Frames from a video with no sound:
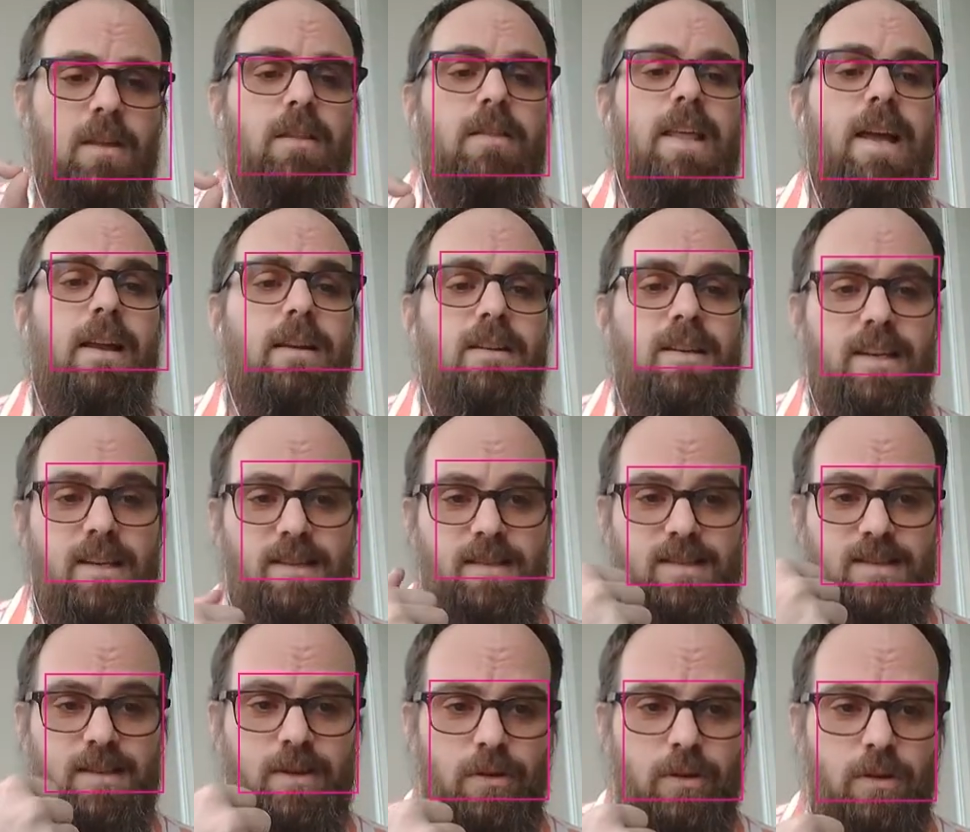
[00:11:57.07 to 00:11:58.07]
That
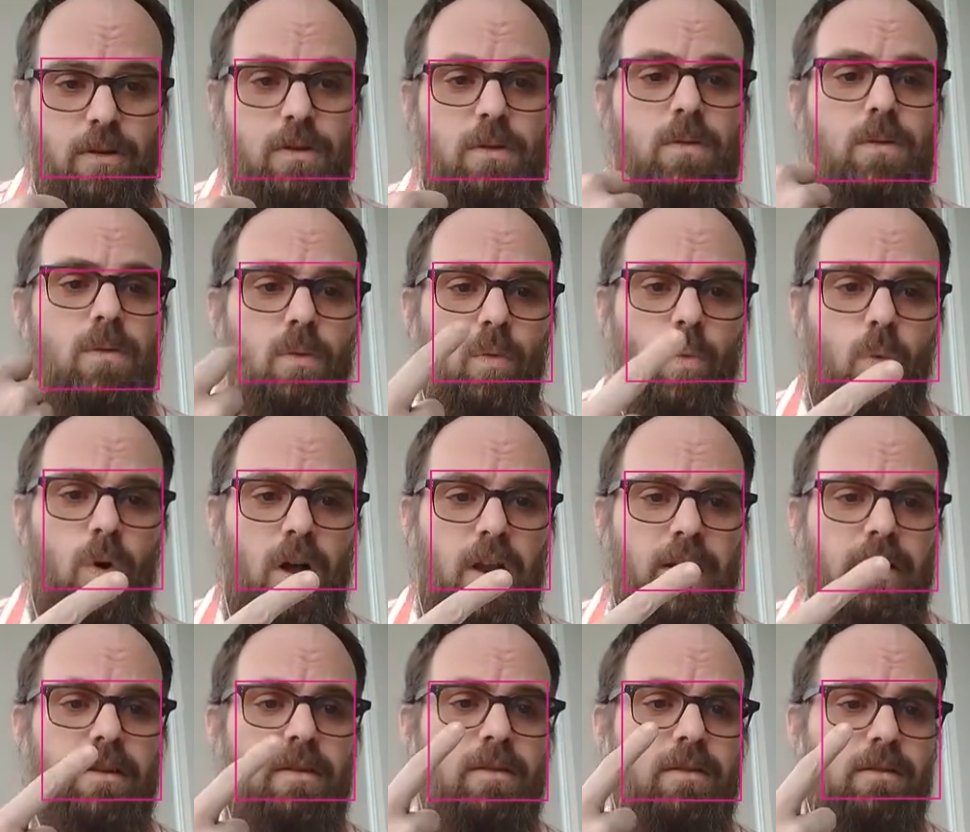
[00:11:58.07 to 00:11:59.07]
is 0,
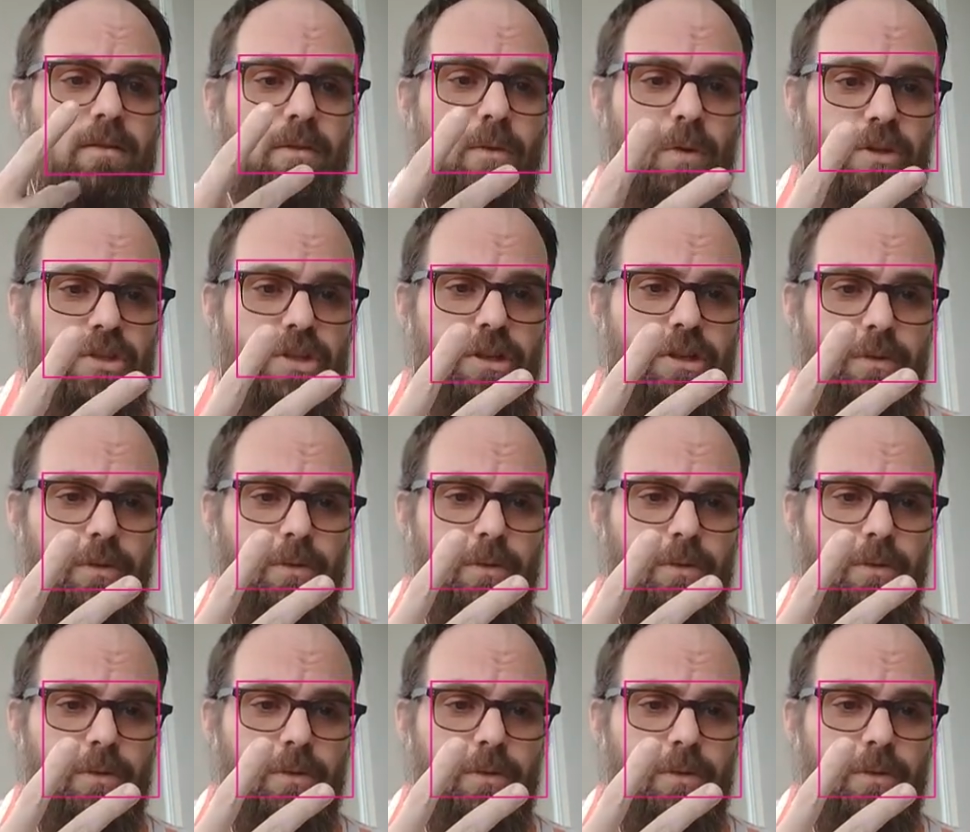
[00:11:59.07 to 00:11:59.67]
1, or 2.